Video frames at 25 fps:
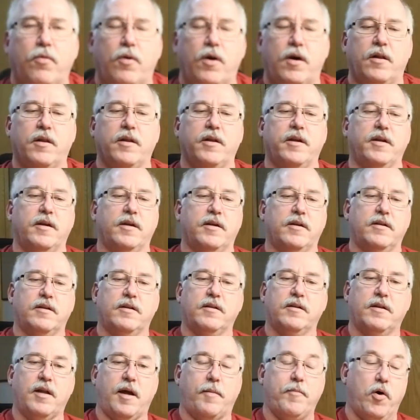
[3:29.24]
quality,
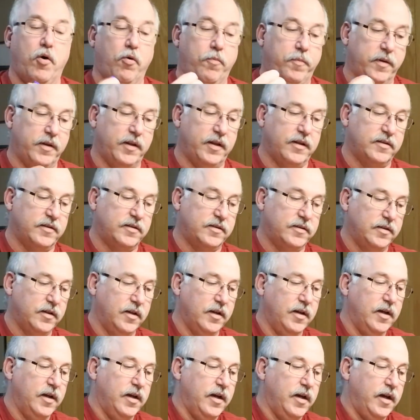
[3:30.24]
and I'm hoping this
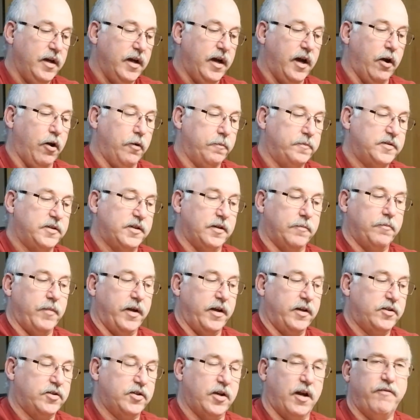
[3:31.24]
helps them
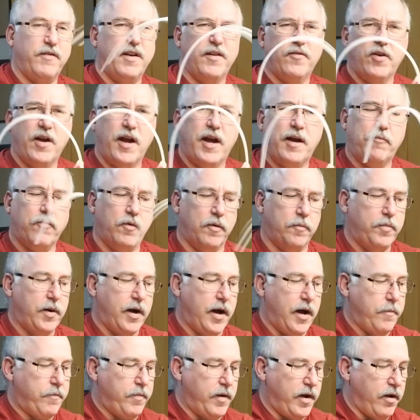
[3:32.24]
make sure. I've never had one
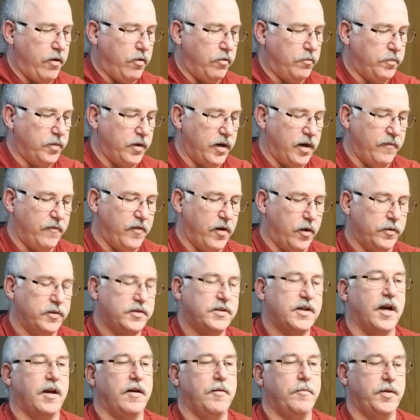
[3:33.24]
pop out, but I've
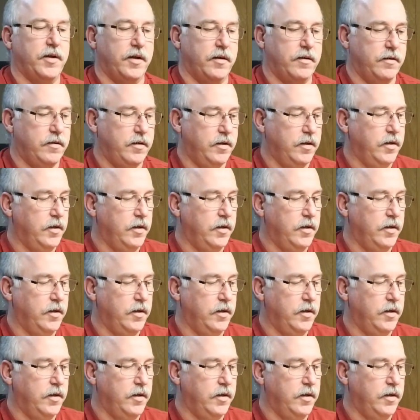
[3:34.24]
always kind of been